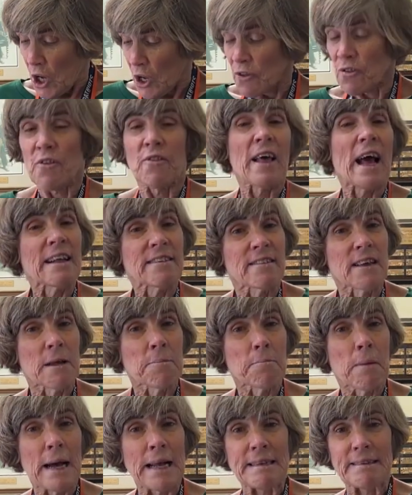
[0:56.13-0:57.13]
So that's on
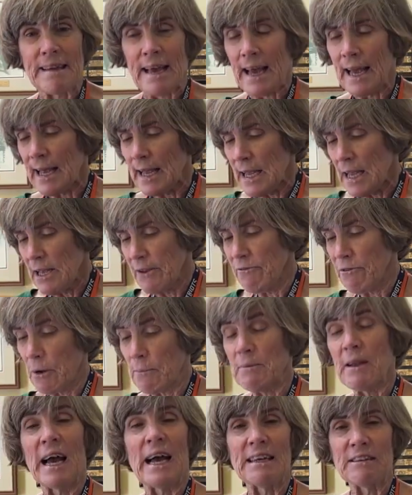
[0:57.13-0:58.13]
Monday from
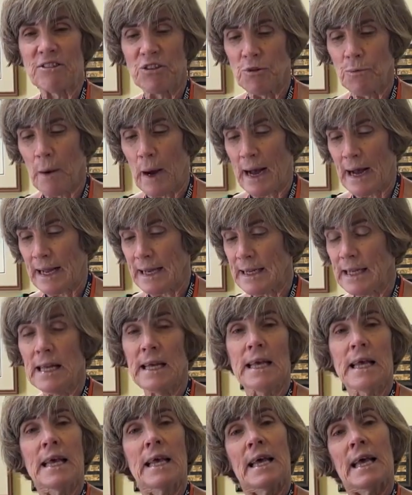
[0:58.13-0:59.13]
9 to 1.
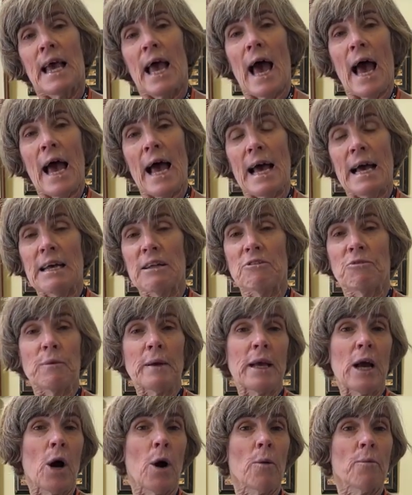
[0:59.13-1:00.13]
And we
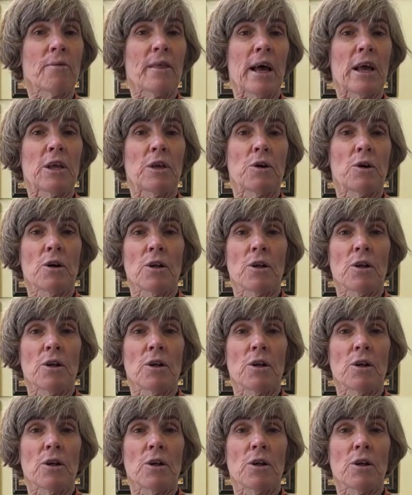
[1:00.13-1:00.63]
hope that you'll